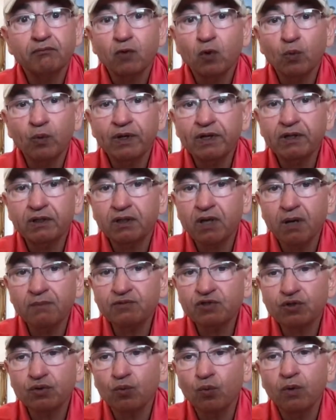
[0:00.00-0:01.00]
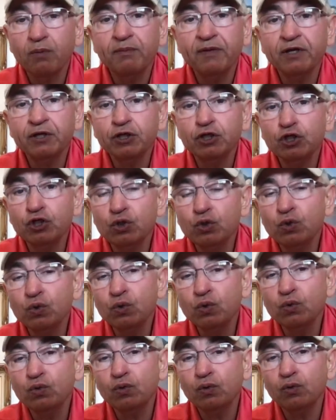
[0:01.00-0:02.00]
when it comes to women,
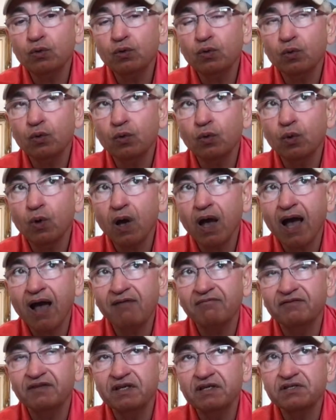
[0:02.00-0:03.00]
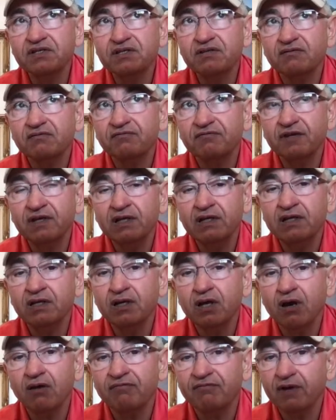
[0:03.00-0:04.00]
you have this
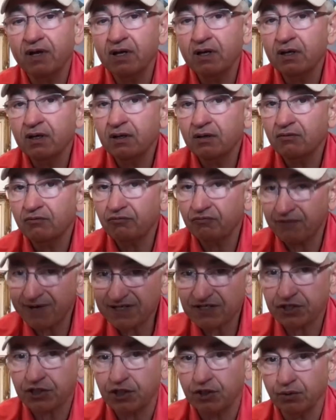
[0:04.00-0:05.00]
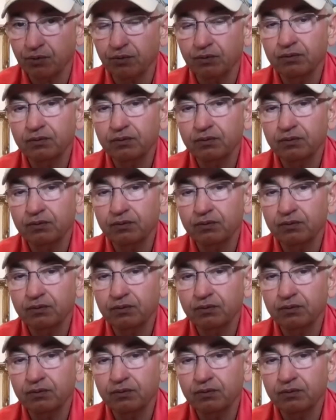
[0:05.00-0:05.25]
feeling of rescue,